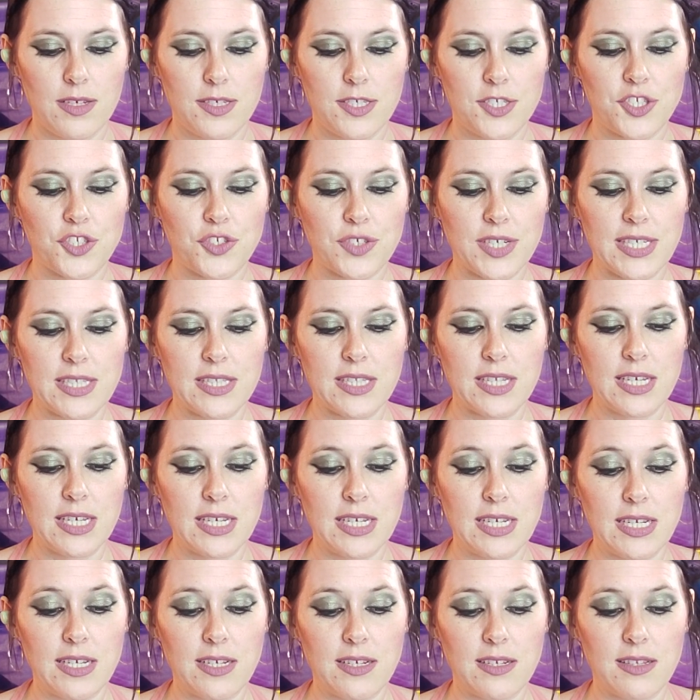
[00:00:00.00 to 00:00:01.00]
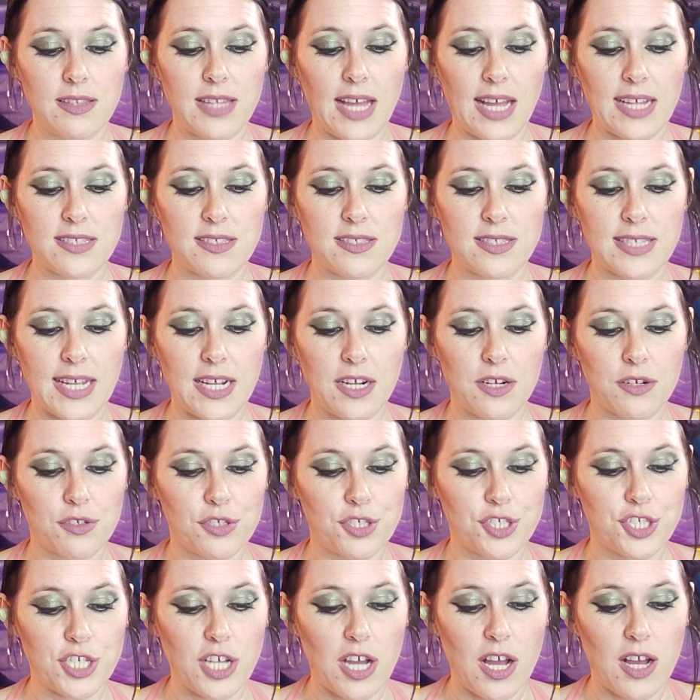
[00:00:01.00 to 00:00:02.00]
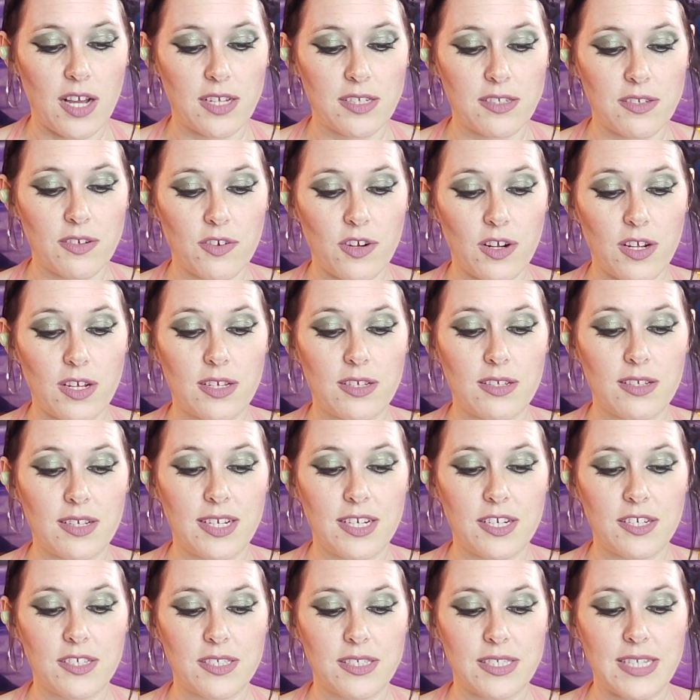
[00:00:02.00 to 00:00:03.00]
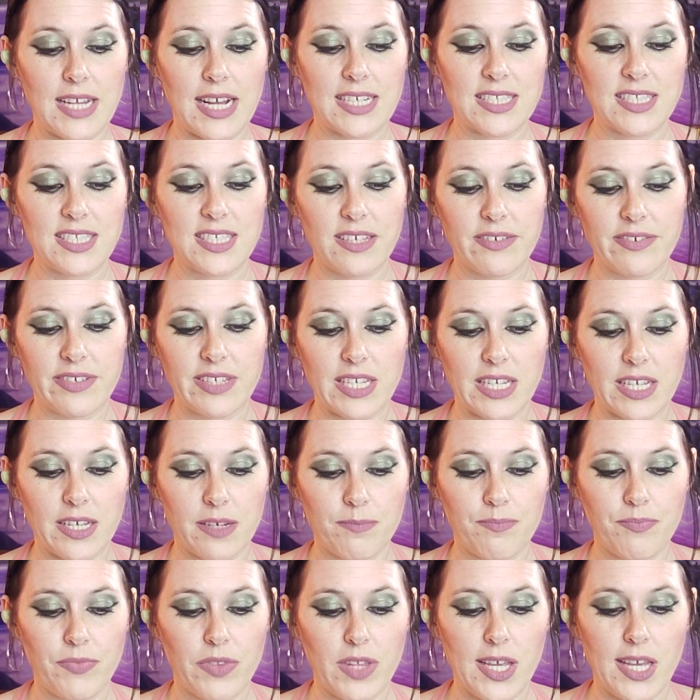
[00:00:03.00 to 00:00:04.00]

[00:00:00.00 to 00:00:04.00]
Strengthening that sacral chakra, here's an activity.